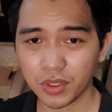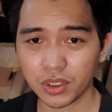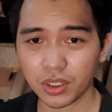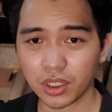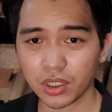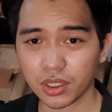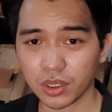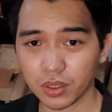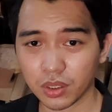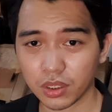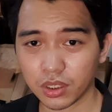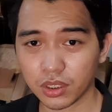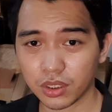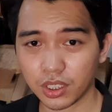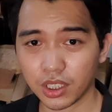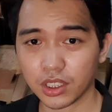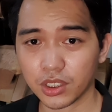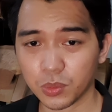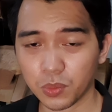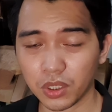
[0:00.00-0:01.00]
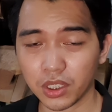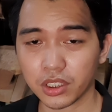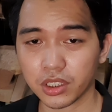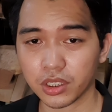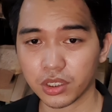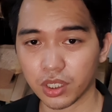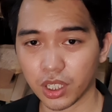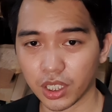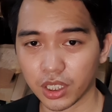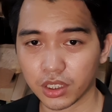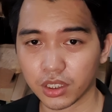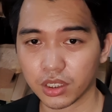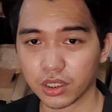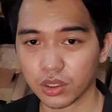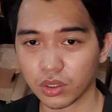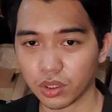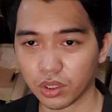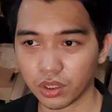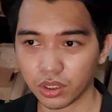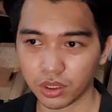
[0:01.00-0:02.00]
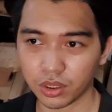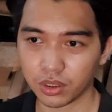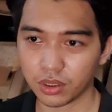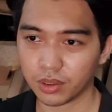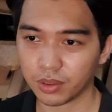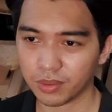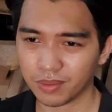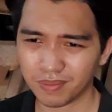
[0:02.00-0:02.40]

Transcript: your strings will stretch or